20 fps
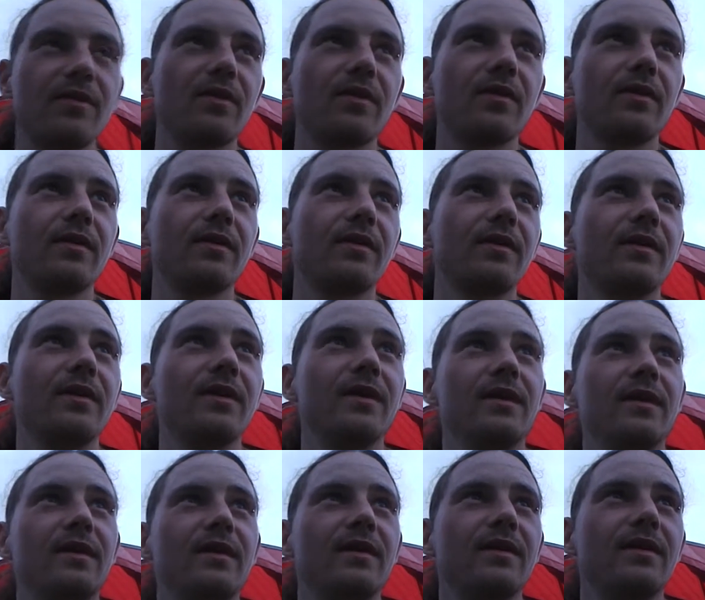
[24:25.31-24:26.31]
She
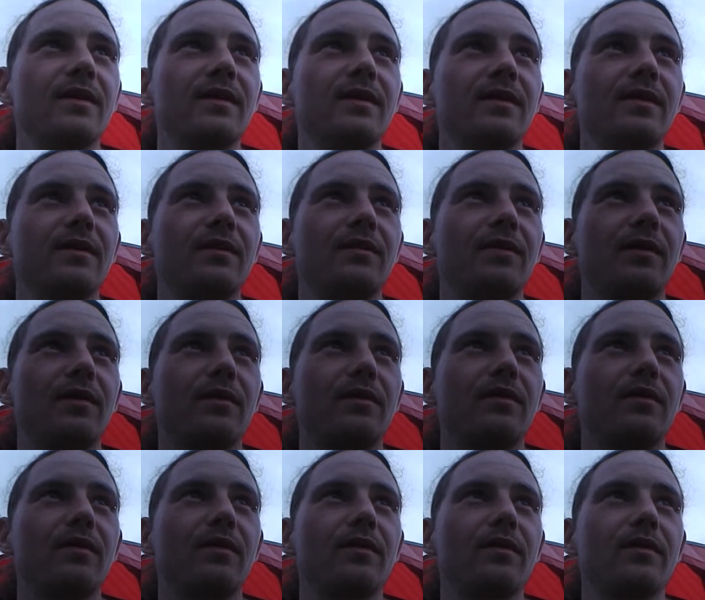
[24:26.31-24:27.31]

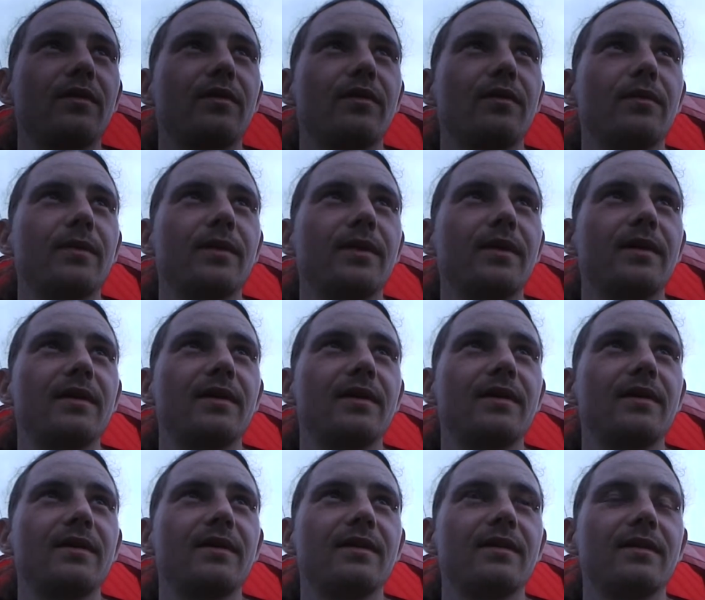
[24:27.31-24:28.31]
felt sorry for me,
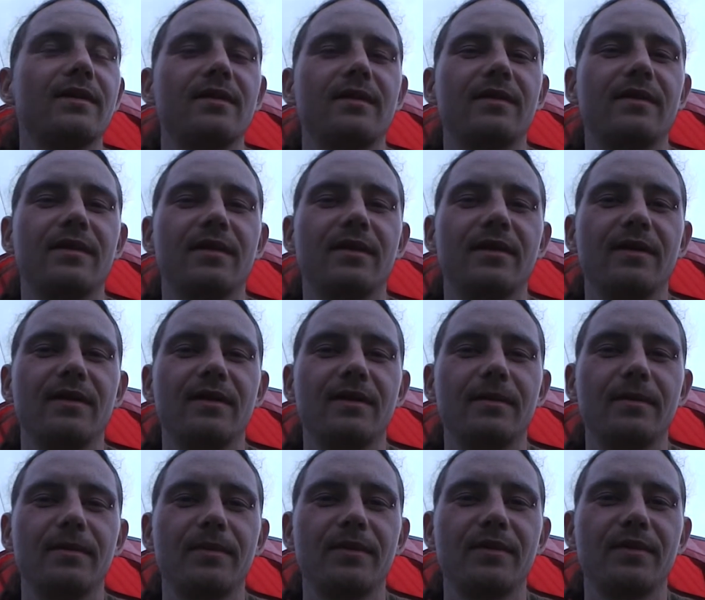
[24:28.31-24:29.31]
and
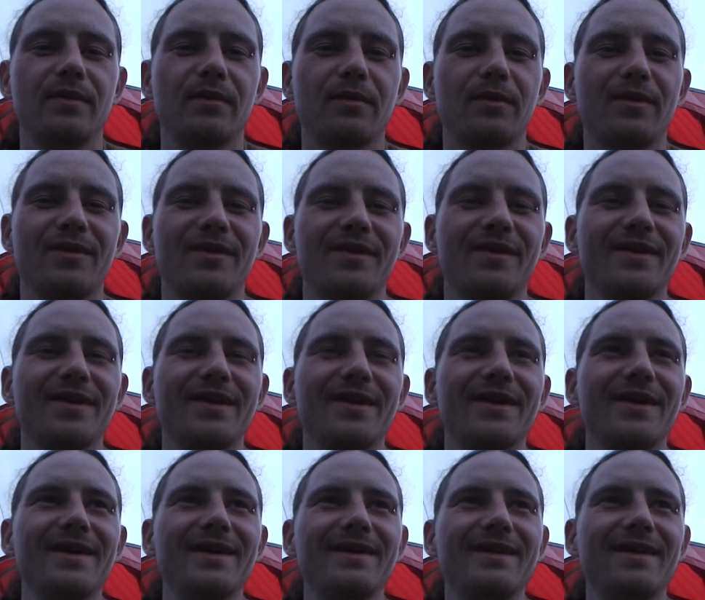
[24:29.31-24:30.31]
was off
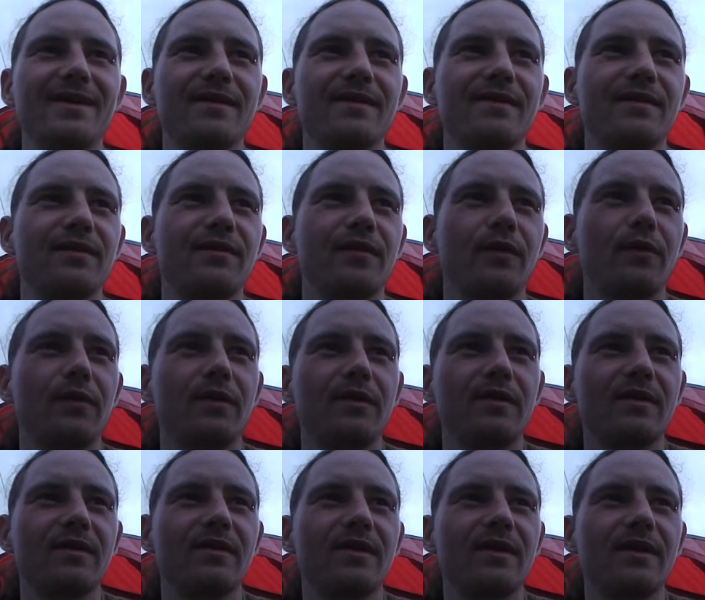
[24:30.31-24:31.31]
next to
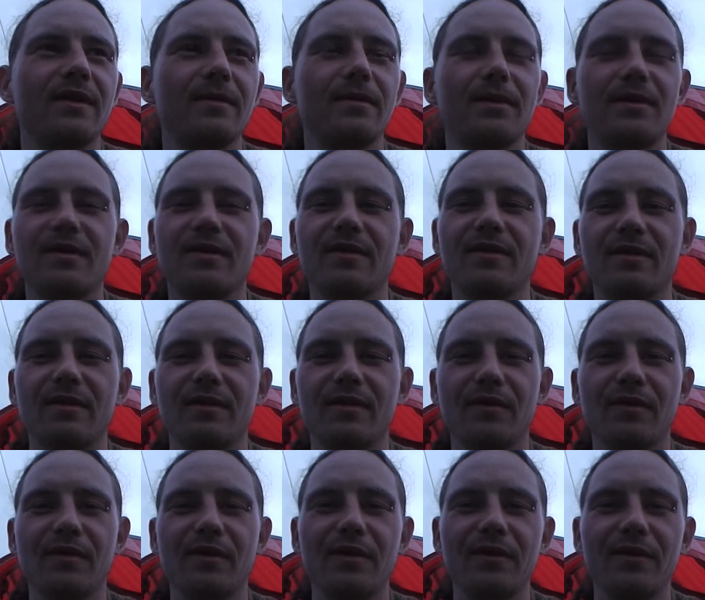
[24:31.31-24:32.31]
falling asleep at the side of
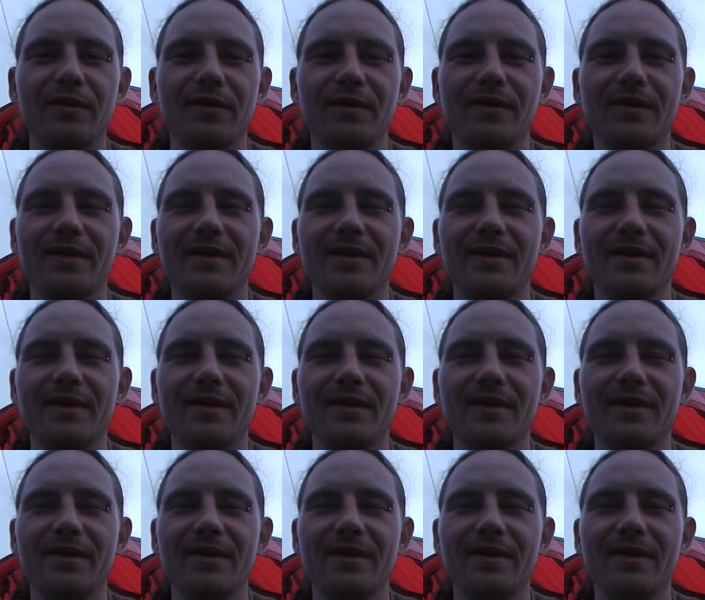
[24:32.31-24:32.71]
the road,